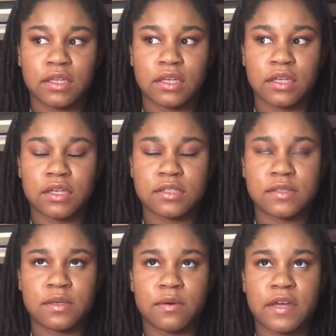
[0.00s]
And
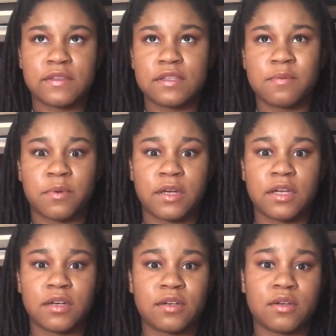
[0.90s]
so at this
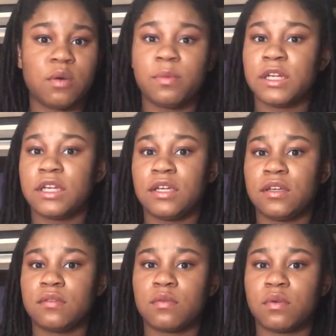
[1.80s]
point, nobody,
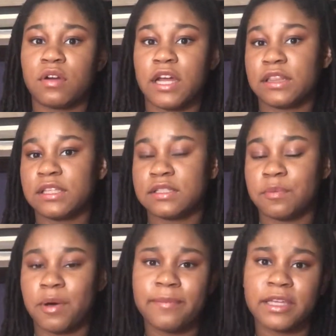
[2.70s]
or at least the
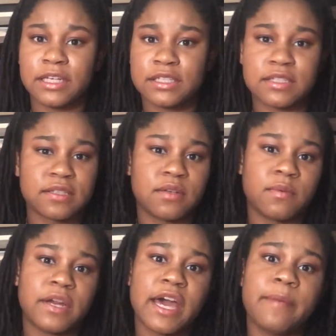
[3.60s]
public, doesn't know
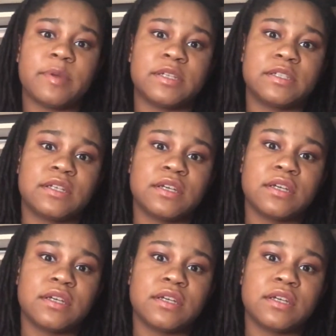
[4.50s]
what happened.